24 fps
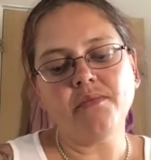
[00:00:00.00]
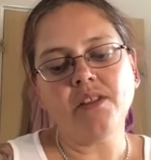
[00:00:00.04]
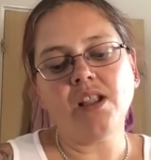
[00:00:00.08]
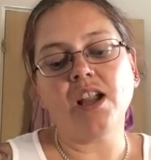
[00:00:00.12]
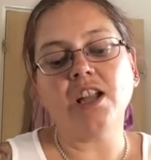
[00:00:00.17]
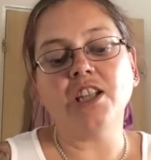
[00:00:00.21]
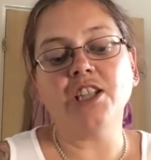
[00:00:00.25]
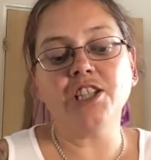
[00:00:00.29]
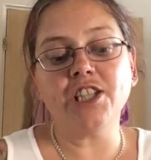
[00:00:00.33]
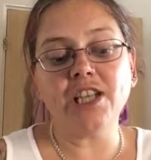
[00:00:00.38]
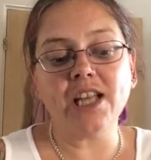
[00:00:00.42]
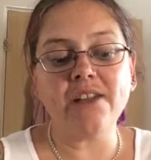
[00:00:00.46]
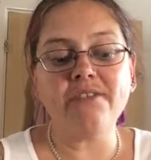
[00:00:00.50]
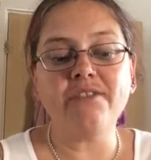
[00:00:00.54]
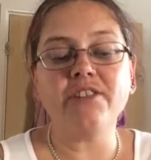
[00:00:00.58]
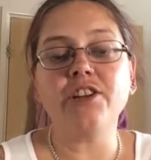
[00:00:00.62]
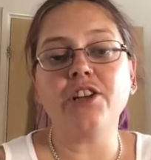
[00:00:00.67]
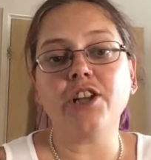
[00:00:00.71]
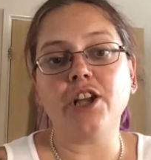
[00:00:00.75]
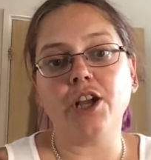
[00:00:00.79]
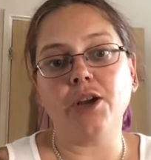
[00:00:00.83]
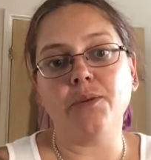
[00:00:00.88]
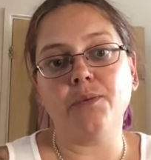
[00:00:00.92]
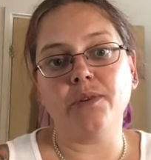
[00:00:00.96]
And you never
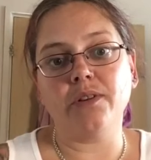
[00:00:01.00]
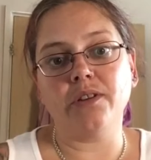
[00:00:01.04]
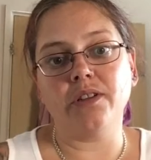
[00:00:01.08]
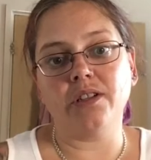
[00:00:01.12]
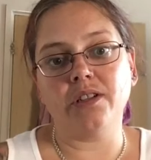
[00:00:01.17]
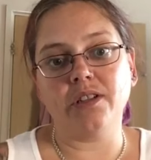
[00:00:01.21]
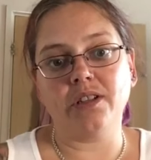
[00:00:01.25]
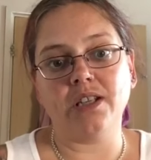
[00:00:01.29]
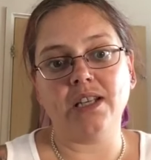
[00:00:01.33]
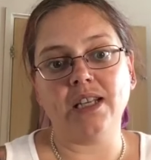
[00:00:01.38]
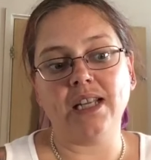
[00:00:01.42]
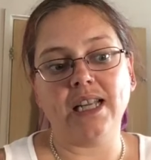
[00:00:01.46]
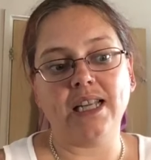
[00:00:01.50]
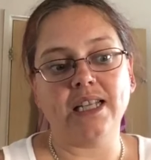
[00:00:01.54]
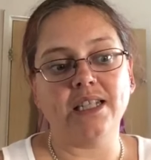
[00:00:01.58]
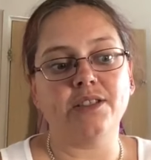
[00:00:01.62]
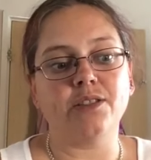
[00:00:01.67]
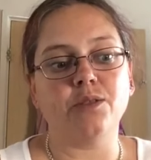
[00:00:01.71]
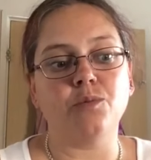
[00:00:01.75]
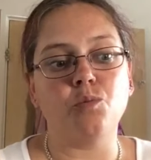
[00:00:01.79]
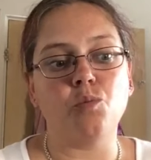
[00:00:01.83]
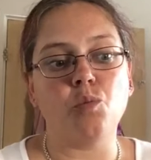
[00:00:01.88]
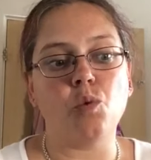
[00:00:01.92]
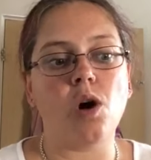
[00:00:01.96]
know when you're going to need
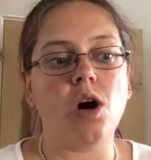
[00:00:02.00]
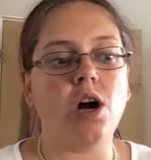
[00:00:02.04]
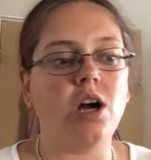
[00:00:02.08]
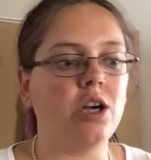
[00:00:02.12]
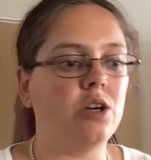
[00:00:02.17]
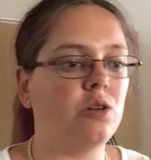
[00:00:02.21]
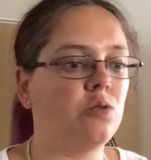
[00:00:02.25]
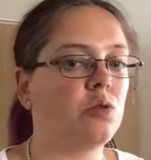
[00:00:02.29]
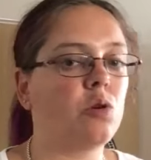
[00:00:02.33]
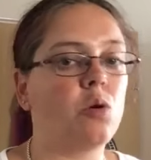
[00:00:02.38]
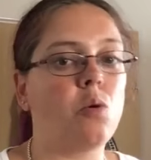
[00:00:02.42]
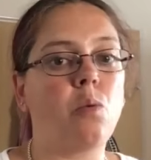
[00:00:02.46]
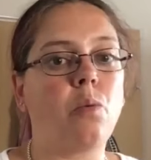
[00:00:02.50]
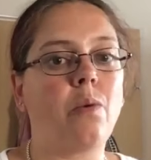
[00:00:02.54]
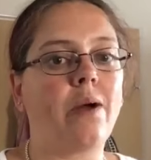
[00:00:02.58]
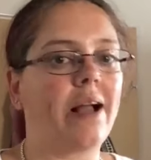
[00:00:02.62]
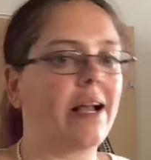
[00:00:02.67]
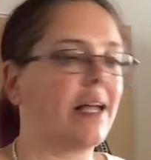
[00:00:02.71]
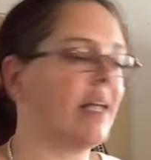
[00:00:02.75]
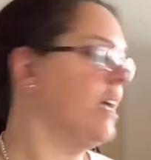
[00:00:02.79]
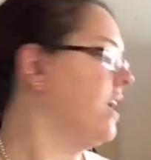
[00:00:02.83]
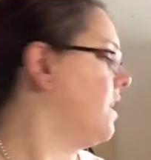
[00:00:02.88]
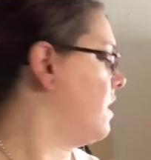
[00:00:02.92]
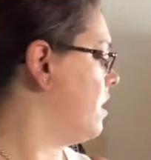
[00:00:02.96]
some wild,
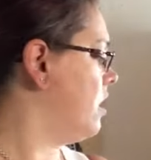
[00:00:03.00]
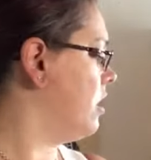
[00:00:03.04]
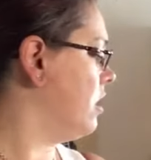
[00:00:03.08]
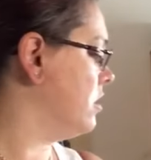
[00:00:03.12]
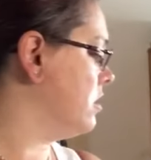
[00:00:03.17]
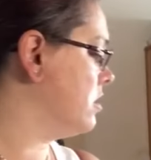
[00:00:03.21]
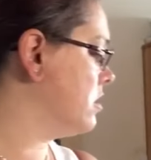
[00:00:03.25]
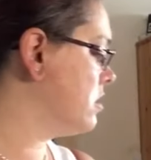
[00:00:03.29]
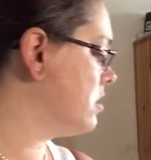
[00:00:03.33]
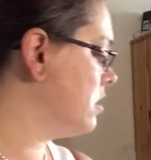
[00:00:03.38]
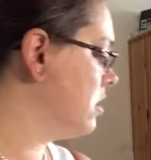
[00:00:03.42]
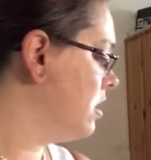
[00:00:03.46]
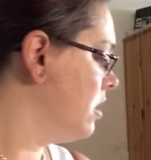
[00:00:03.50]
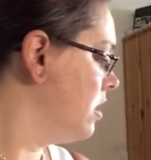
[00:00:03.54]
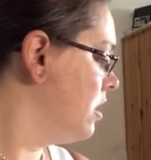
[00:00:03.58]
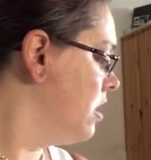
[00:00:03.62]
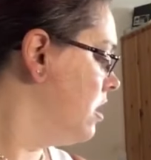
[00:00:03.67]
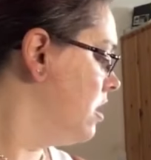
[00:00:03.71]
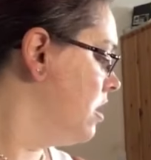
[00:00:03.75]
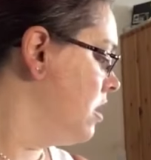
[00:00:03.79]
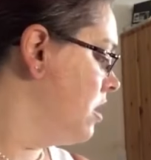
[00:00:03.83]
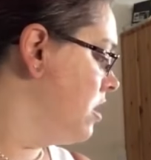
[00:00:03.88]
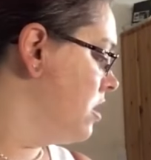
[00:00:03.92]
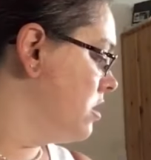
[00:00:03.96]
wacky colours.
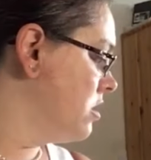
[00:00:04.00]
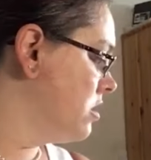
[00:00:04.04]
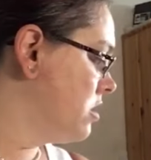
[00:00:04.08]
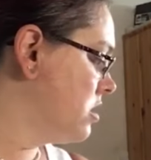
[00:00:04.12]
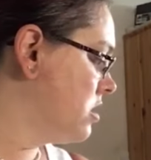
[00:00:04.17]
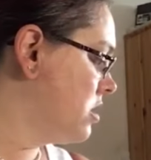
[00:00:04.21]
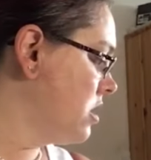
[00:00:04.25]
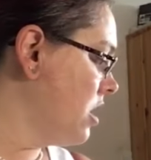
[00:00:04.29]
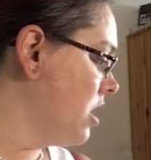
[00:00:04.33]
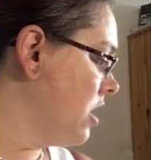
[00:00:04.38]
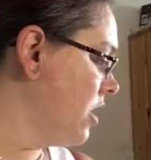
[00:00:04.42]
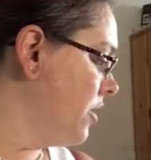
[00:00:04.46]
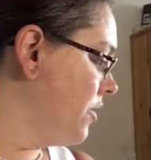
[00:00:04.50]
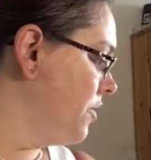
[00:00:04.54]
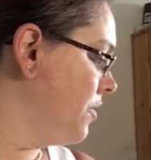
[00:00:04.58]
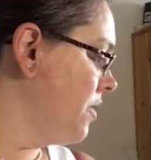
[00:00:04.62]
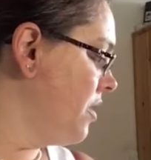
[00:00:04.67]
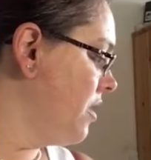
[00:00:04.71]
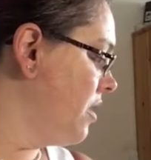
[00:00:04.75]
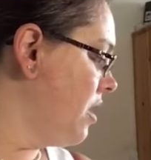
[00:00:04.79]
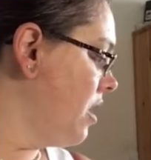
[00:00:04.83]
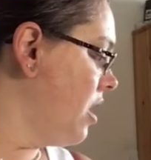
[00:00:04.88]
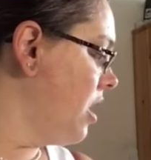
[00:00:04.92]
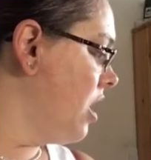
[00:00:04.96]
So,
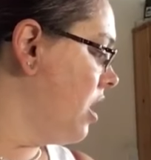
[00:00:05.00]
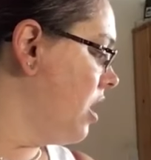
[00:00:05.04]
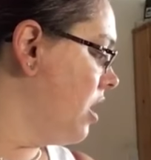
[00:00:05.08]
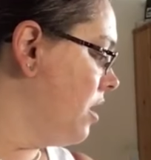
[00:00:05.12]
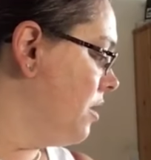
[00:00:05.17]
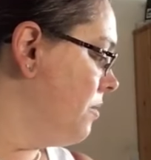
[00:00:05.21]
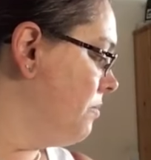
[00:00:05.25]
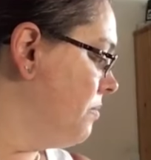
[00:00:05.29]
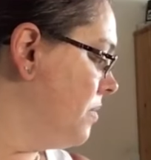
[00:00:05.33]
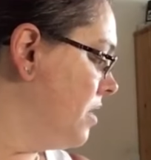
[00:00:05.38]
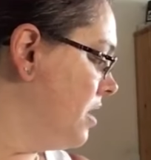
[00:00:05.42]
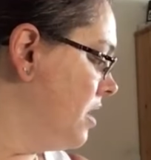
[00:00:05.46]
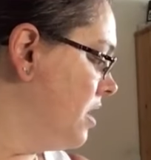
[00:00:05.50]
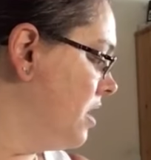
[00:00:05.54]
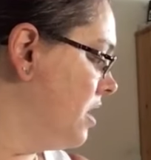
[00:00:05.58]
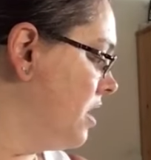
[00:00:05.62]
um,